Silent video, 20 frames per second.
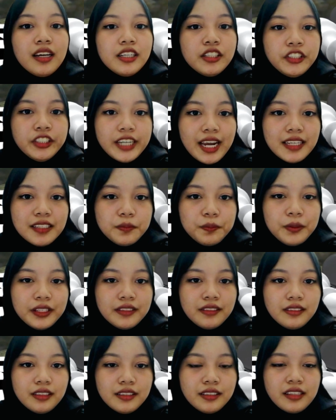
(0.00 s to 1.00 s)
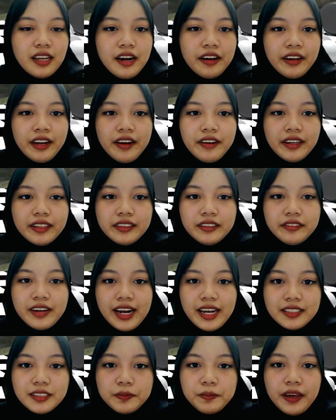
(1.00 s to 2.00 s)
Chess pieces are
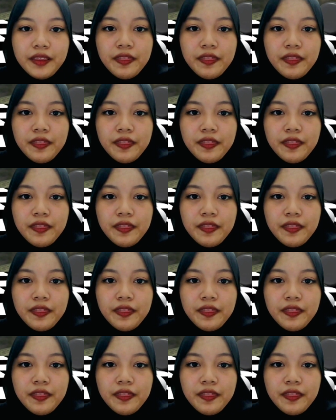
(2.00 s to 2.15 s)
characterized by